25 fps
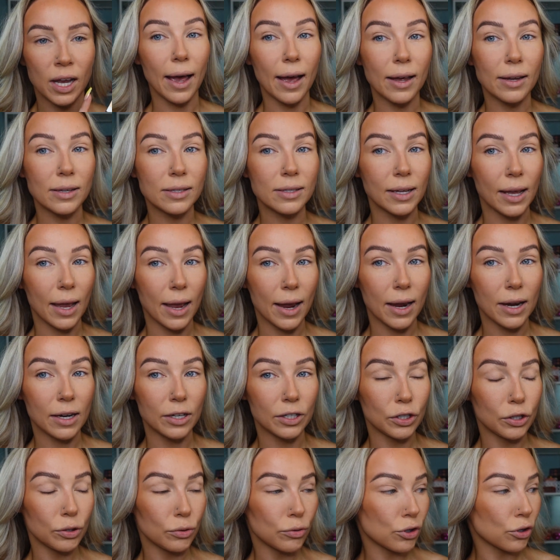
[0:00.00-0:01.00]
As
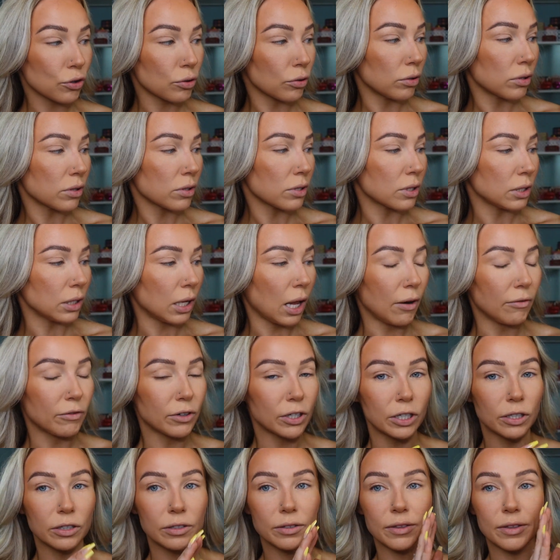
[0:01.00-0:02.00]
a neutrals
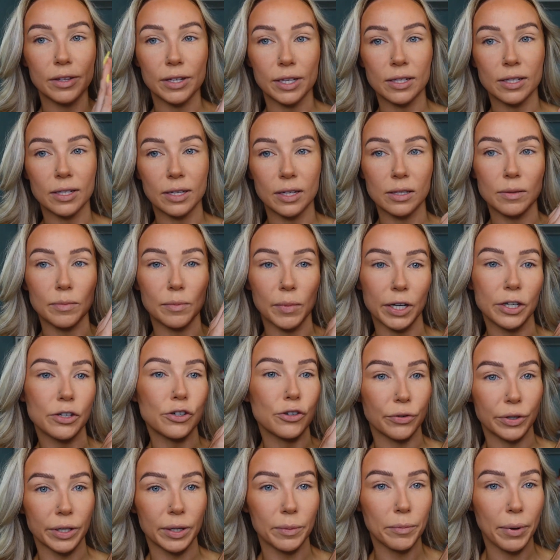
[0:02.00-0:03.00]
lover, this is my
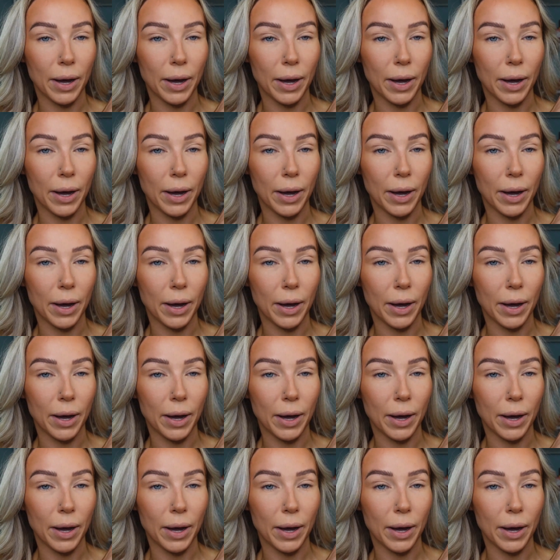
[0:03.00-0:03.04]
dream